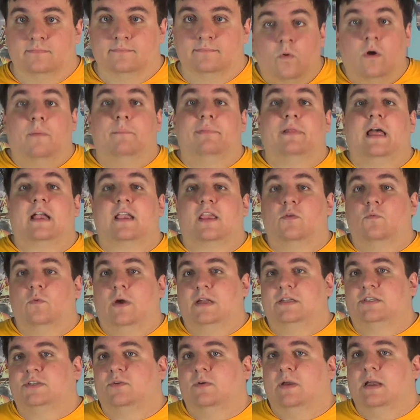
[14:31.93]
While Black and
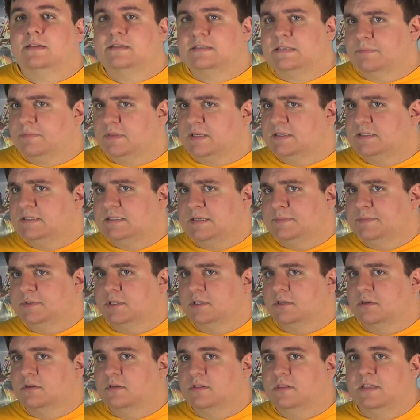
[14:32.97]
White 2 had something
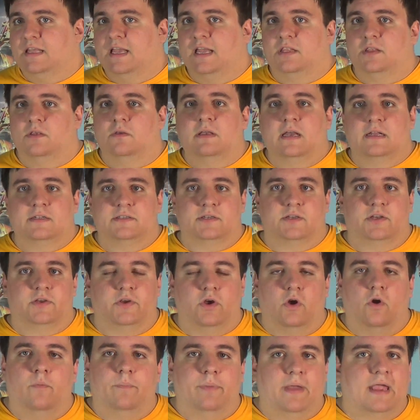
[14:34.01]
similar in that you got to
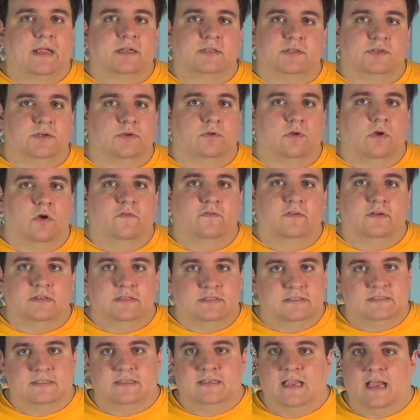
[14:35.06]
go back to Unova
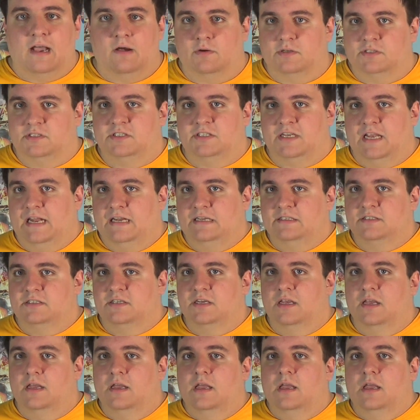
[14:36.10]
and see how it changed,